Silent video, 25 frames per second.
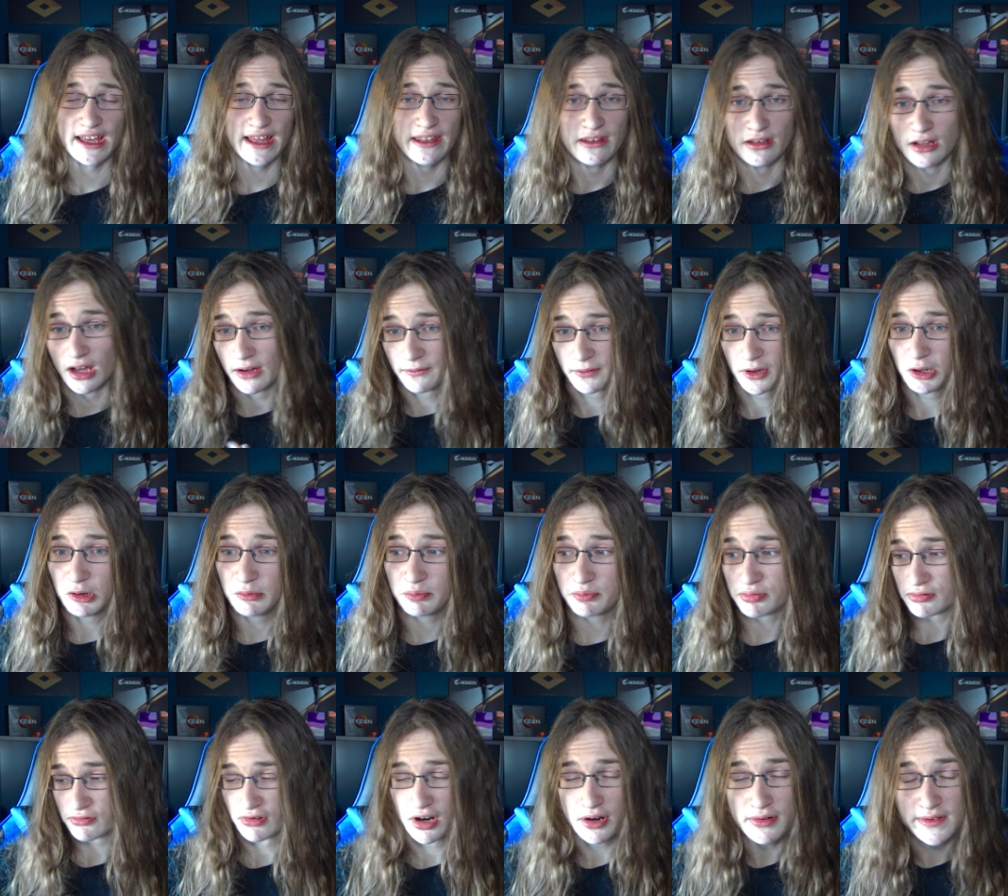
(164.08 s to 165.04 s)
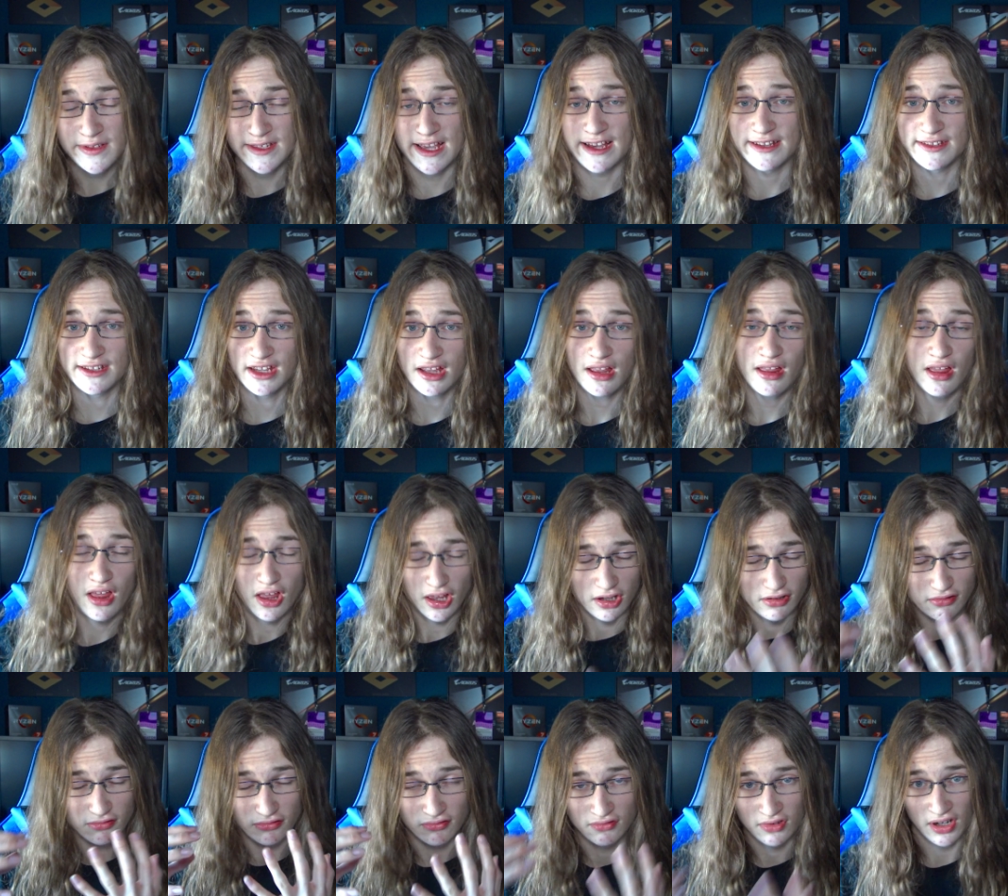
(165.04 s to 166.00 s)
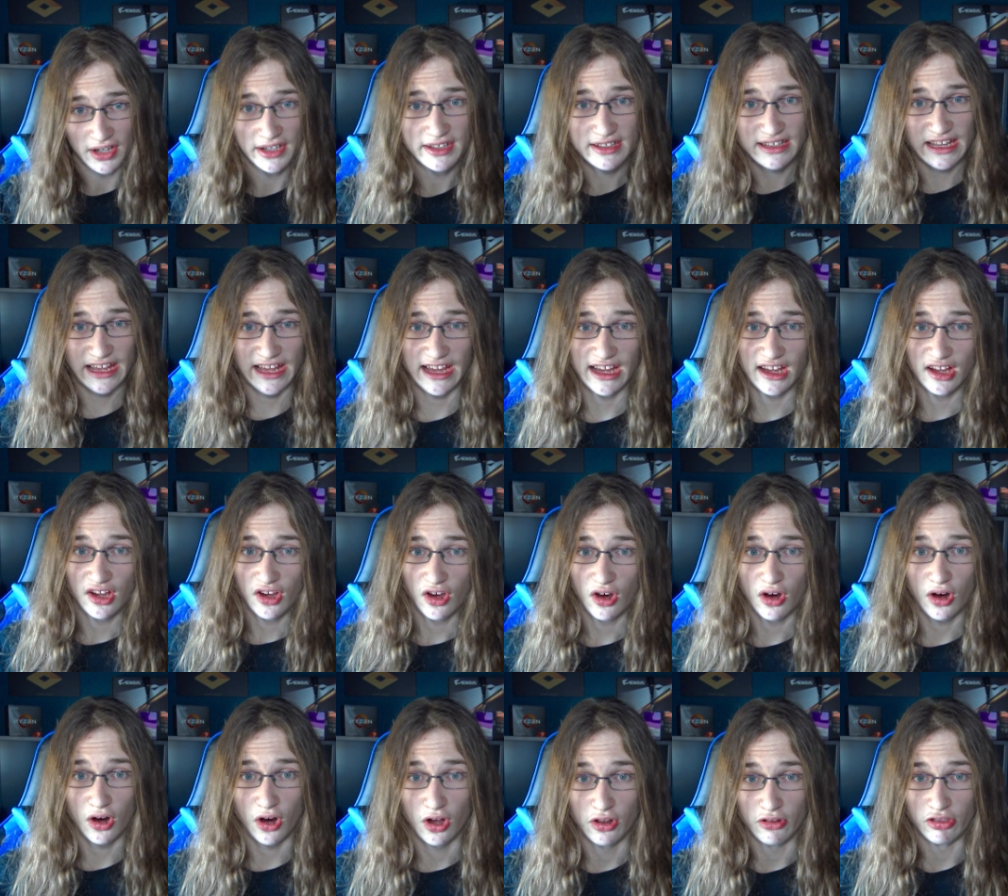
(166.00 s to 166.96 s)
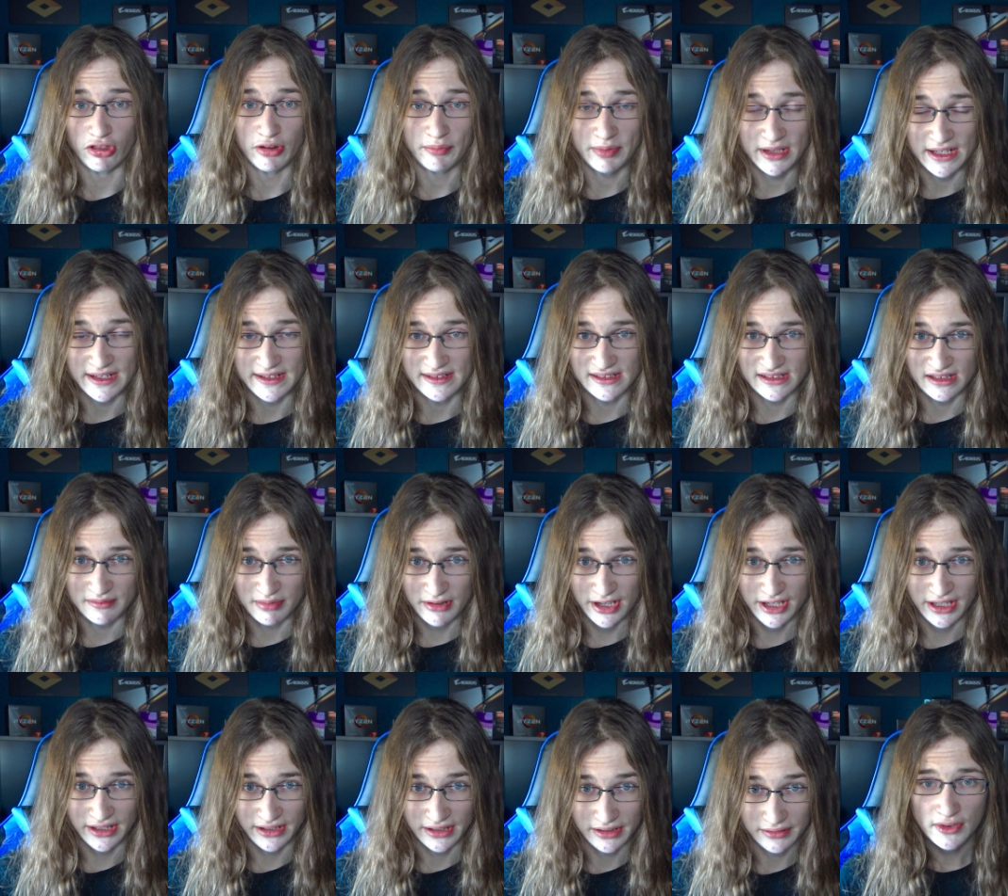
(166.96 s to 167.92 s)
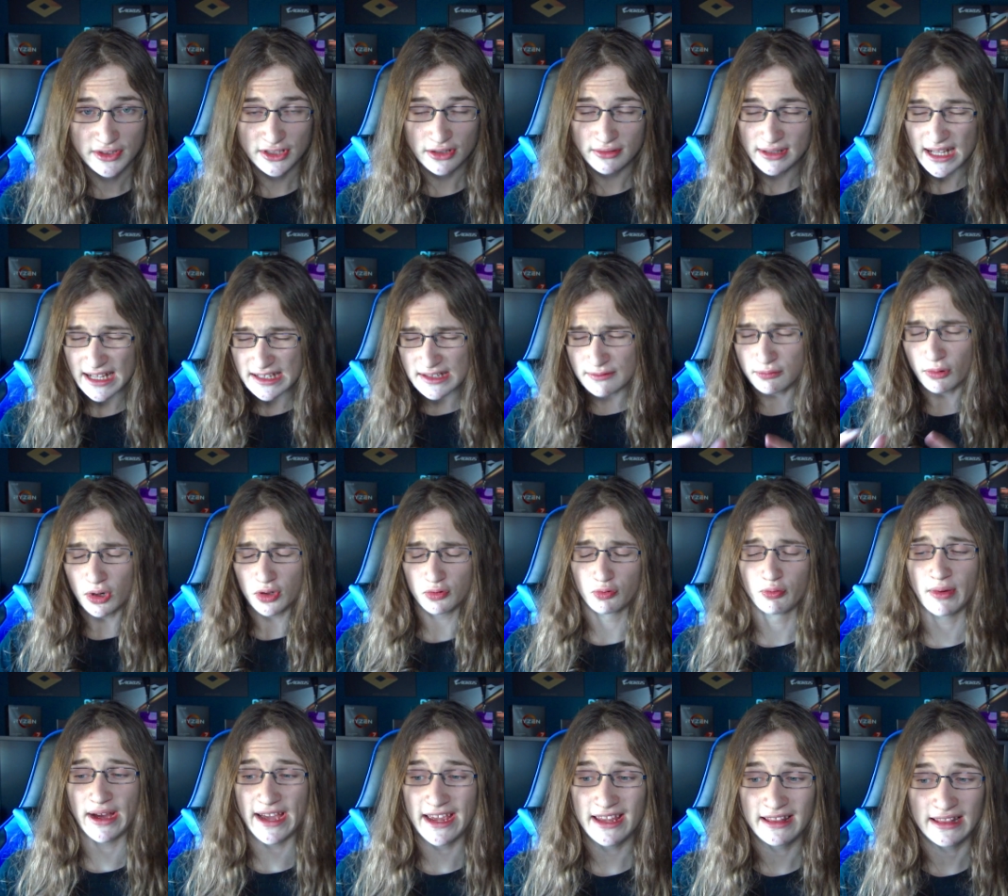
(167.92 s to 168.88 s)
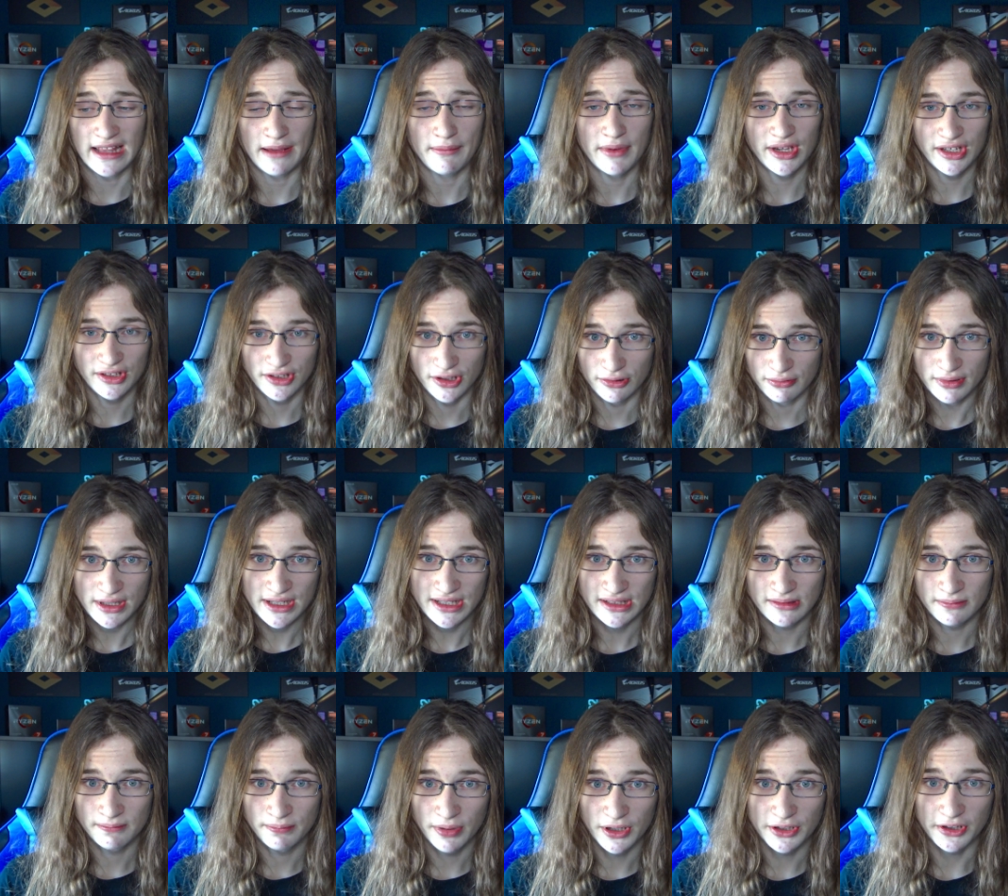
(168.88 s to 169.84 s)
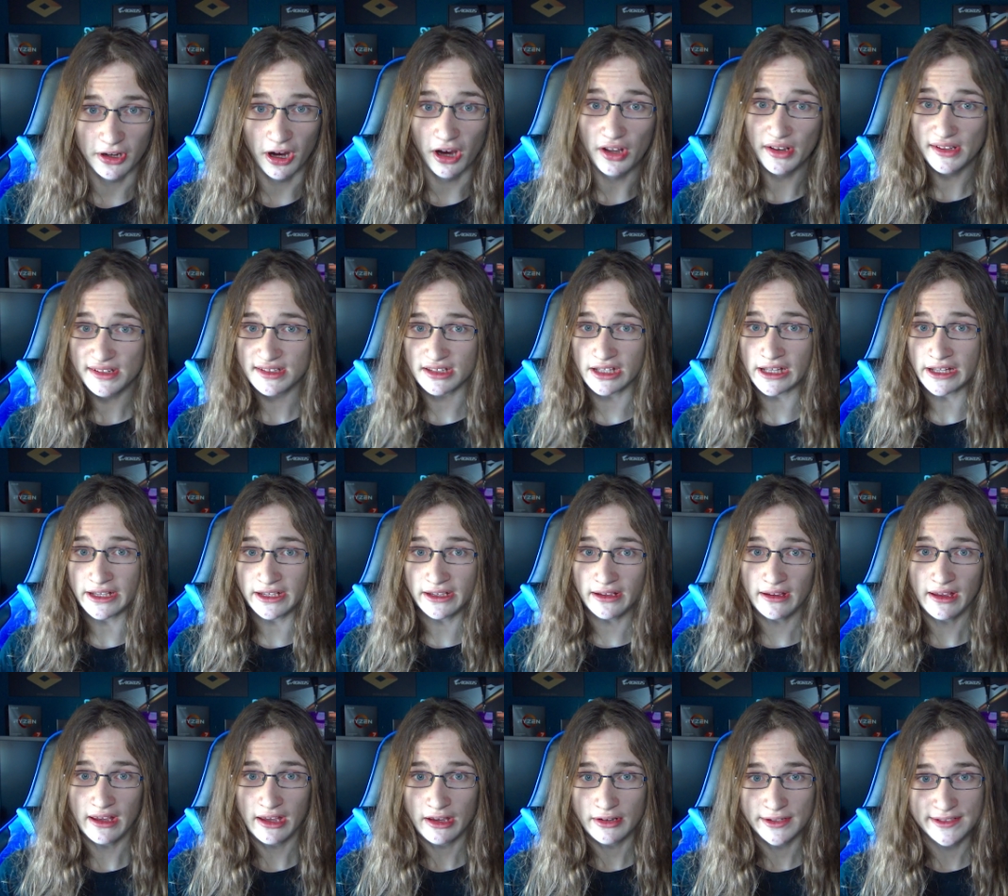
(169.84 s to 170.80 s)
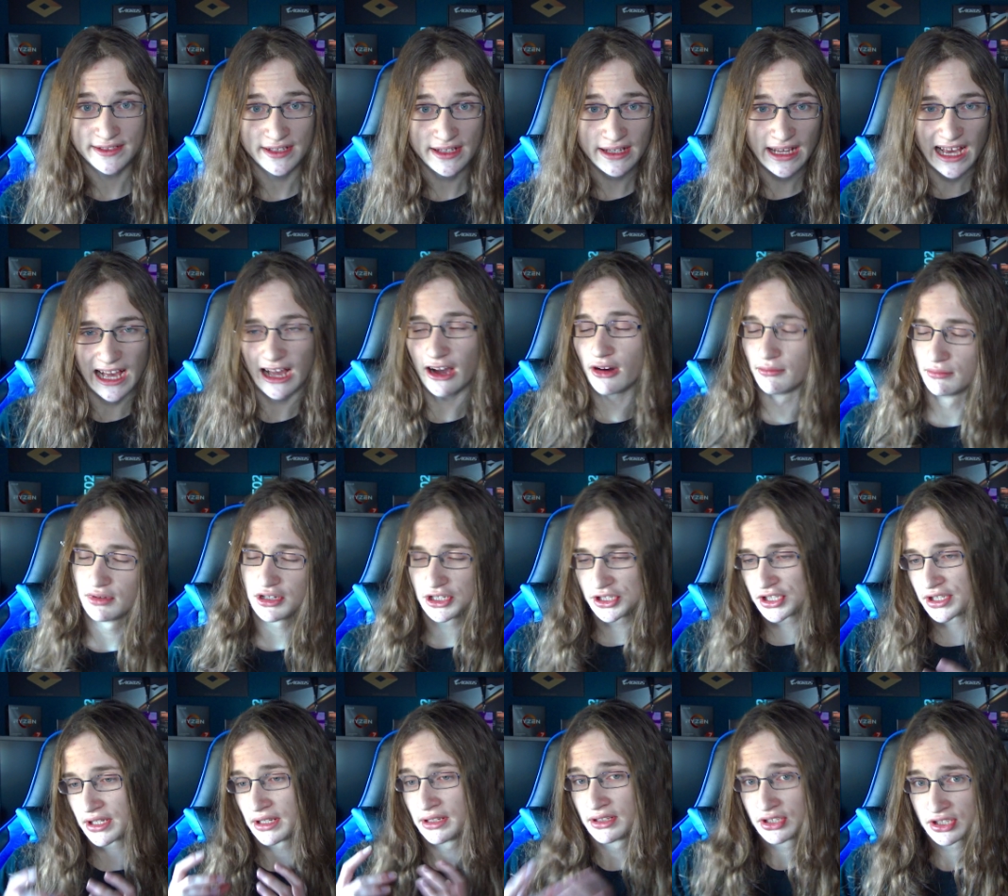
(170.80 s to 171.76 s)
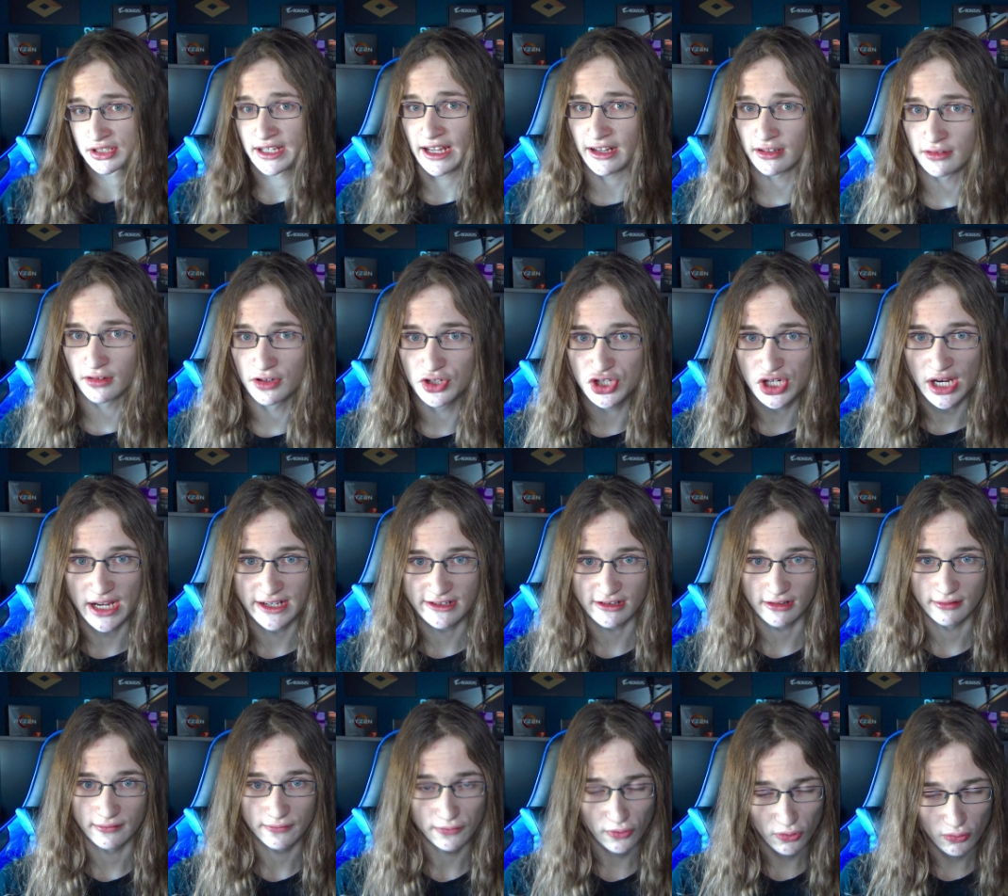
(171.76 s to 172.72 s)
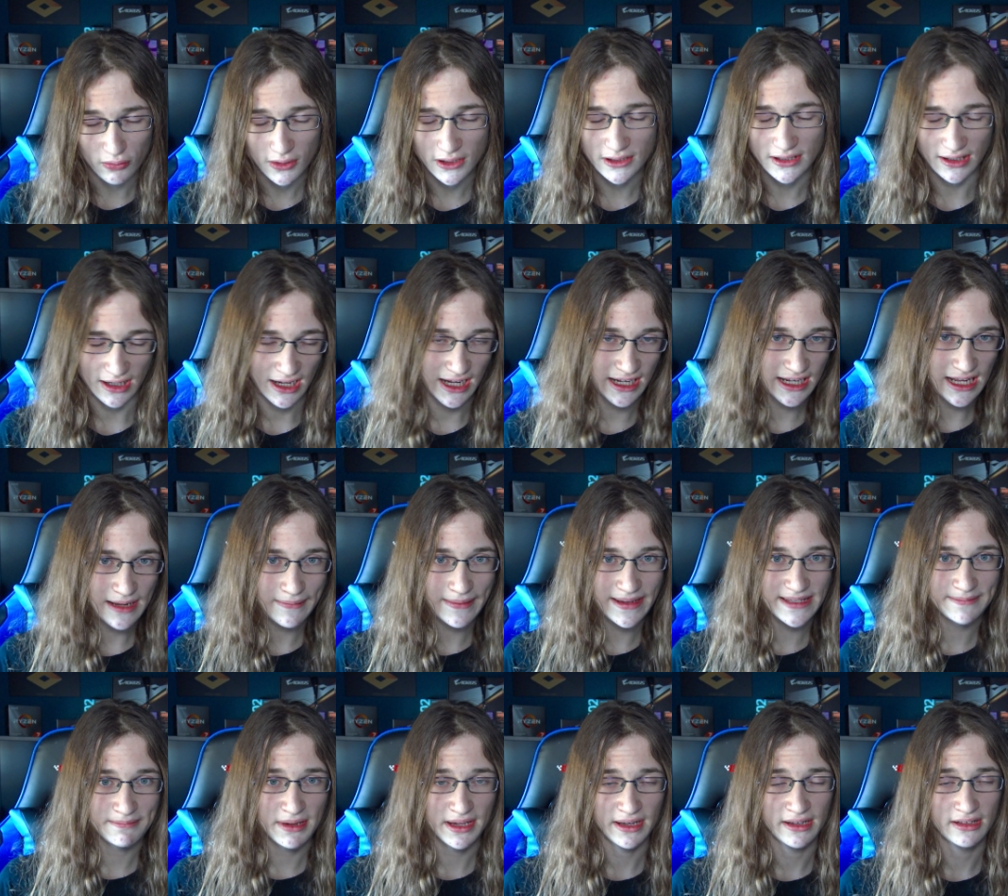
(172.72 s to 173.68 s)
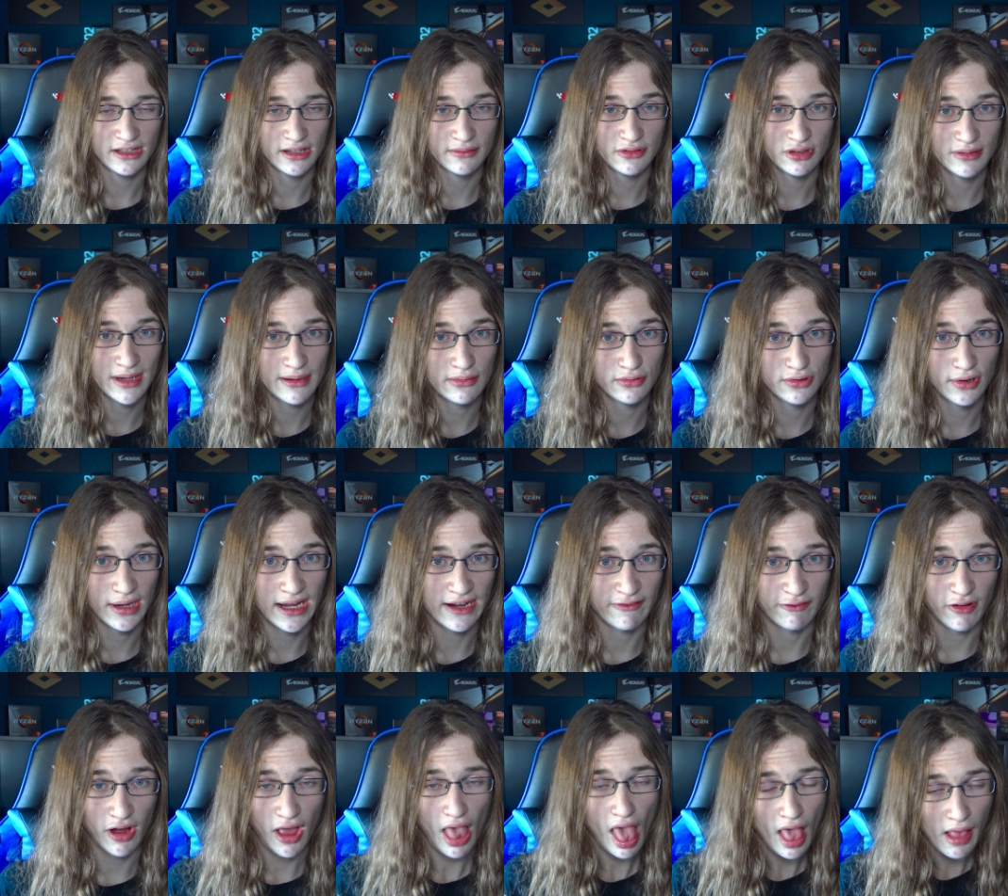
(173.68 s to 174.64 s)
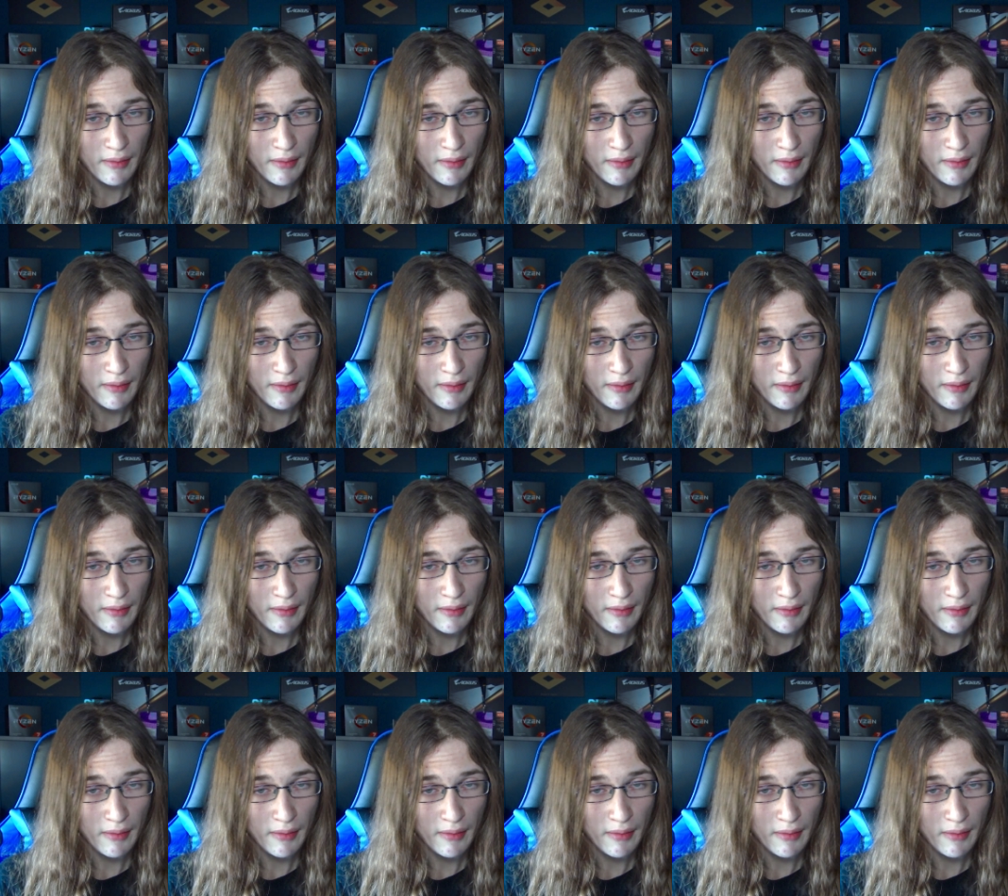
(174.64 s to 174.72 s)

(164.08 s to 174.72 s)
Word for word: another processor right there on the PCB. So that's one way they may do it, but honestly, seeing how much technology has gone forward, I am expecting them to be able to have